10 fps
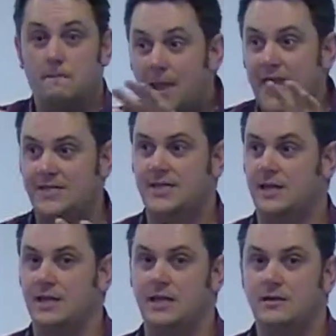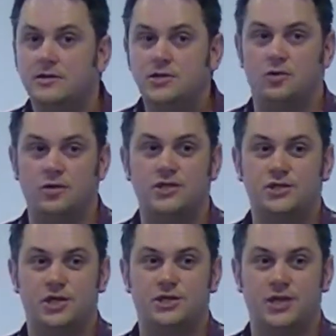basically story
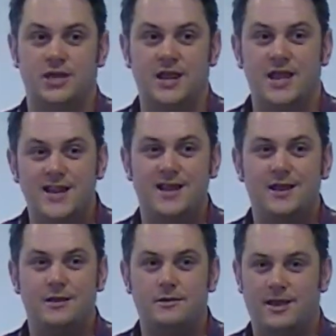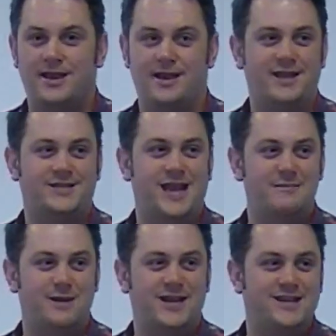structure in like a
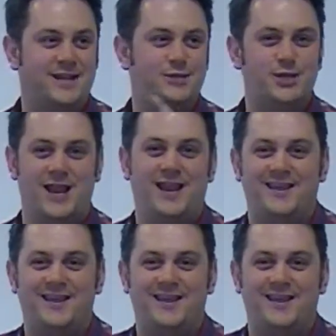10-minute nutshell.